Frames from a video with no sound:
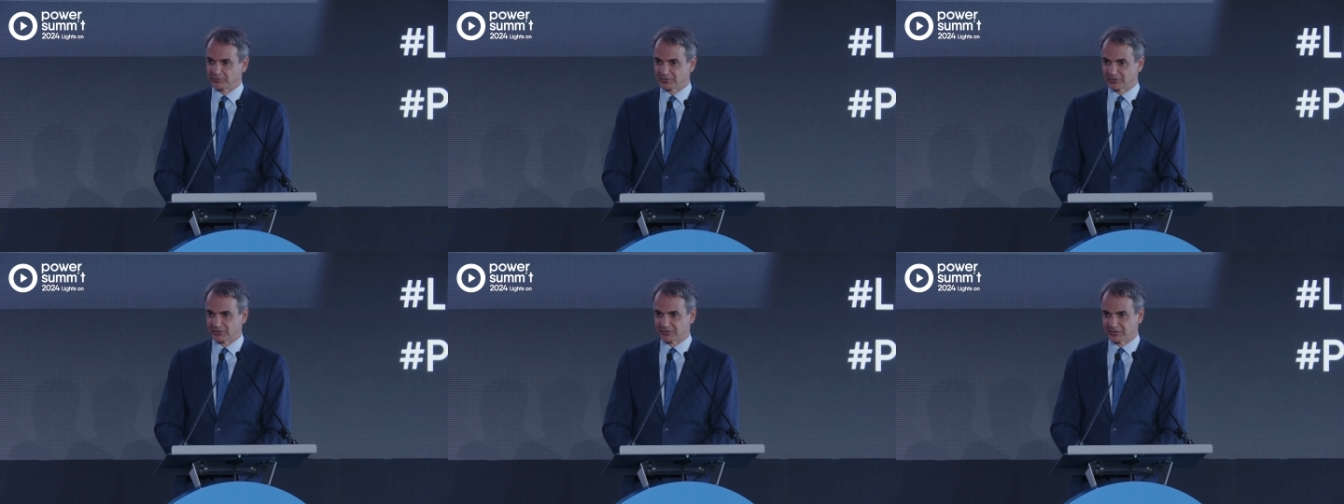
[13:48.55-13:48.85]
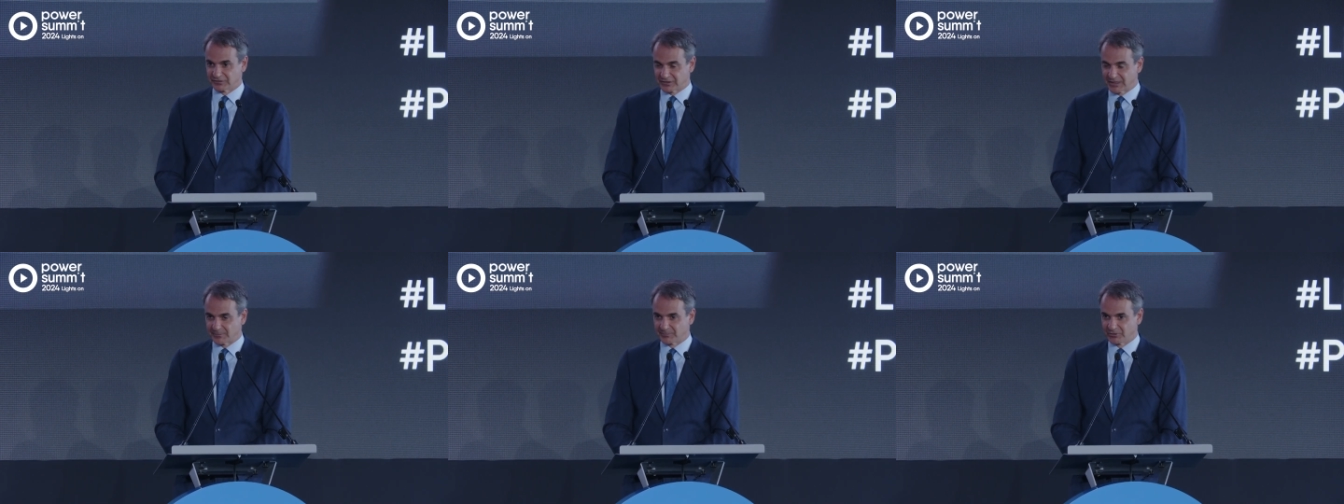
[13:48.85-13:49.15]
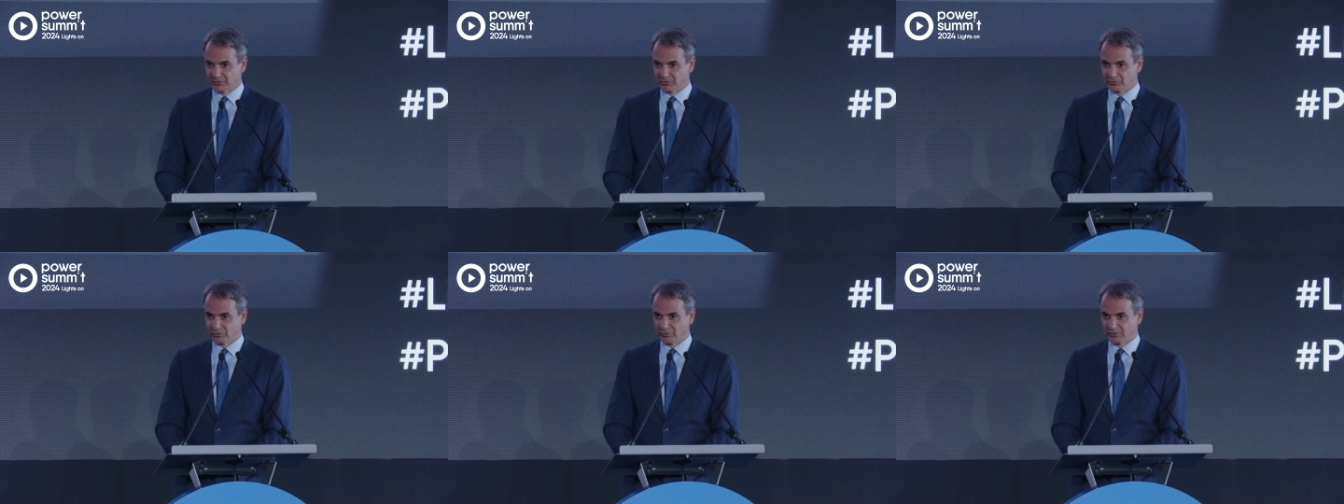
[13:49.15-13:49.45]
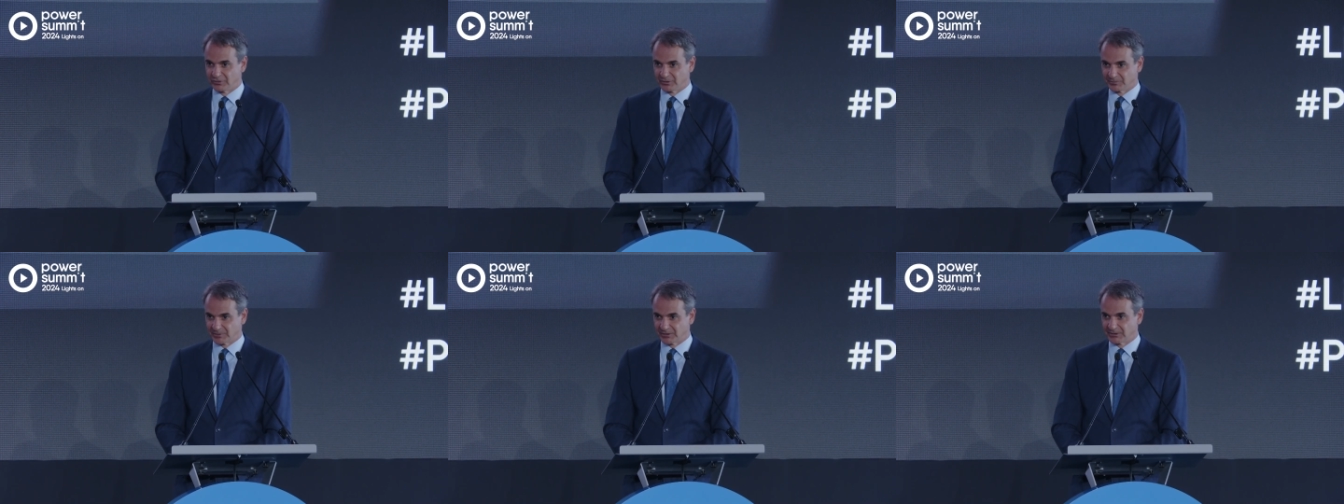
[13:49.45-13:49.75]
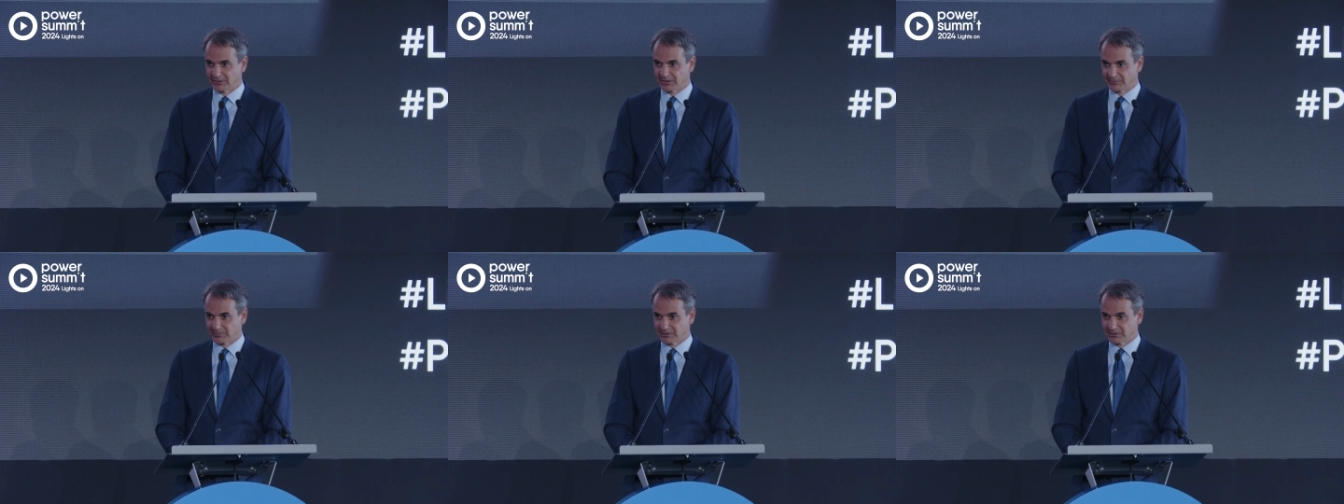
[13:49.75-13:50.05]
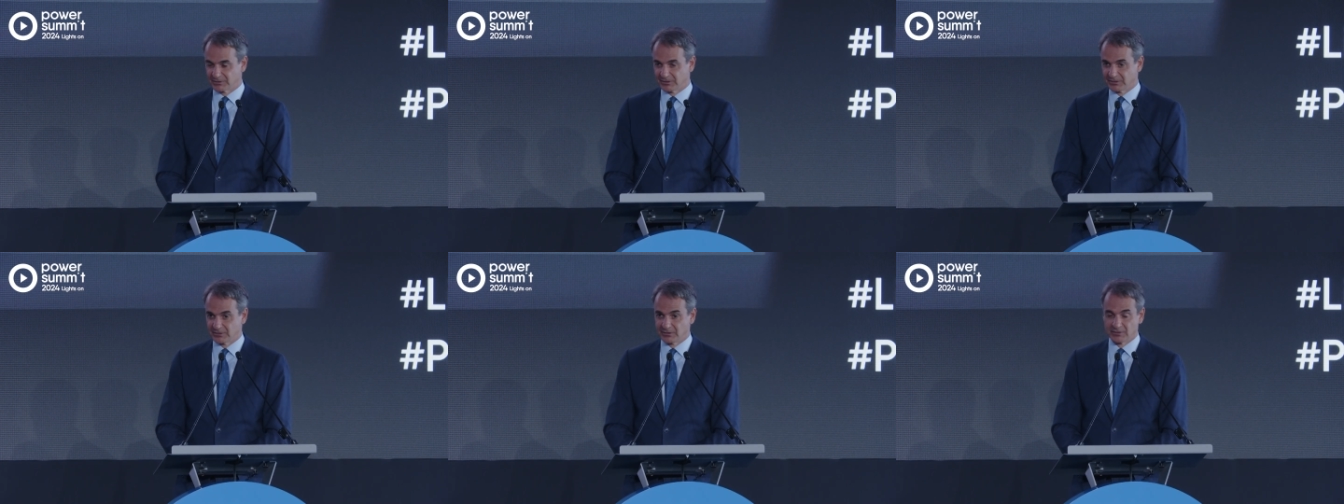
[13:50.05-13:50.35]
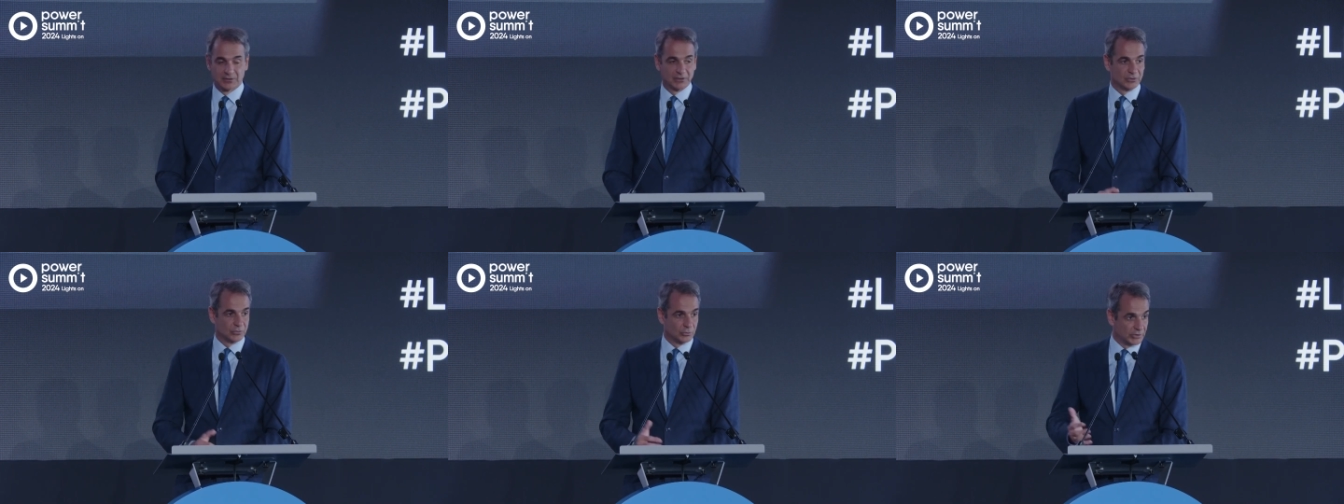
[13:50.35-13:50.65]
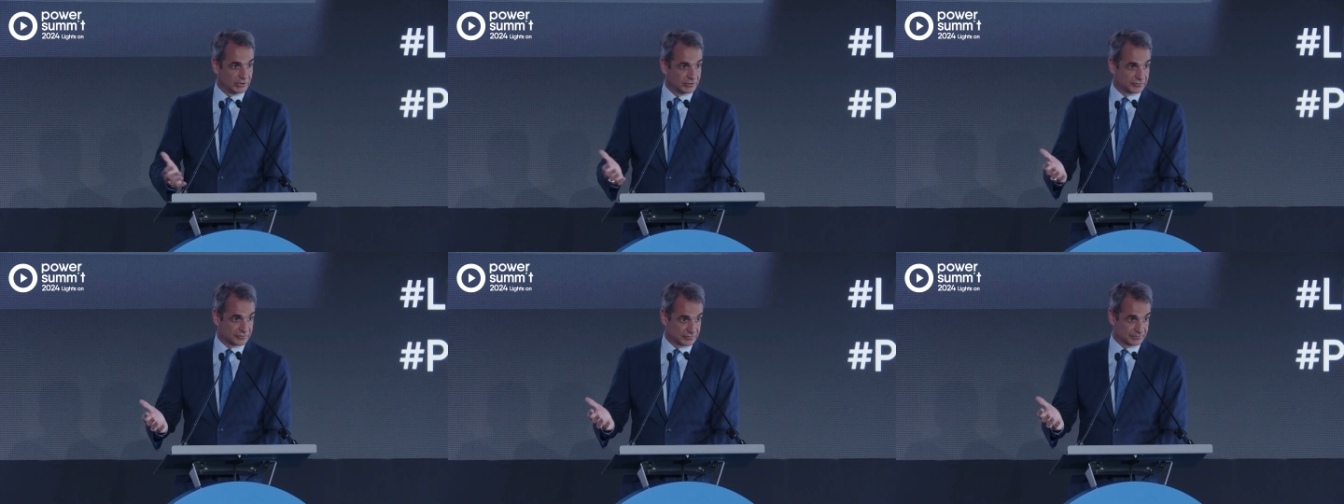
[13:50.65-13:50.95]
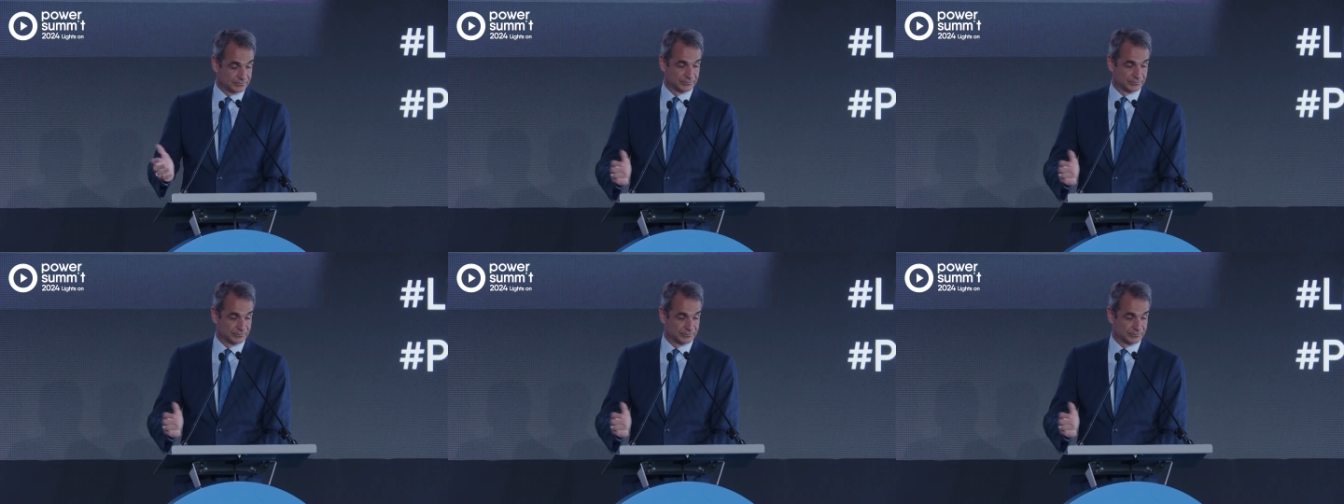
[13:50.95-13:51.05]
And this happened during the pandemic. Greece